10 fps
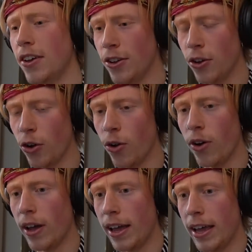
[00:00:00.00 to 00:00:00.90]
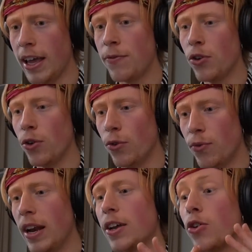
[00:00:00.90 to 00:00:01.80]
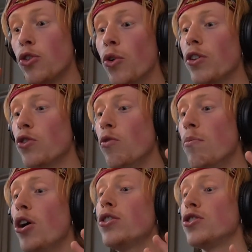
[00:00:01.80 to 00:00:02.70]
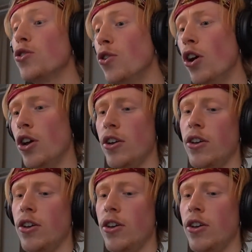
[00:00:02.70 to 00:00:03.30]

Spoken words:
If you feel like you're doing too much, you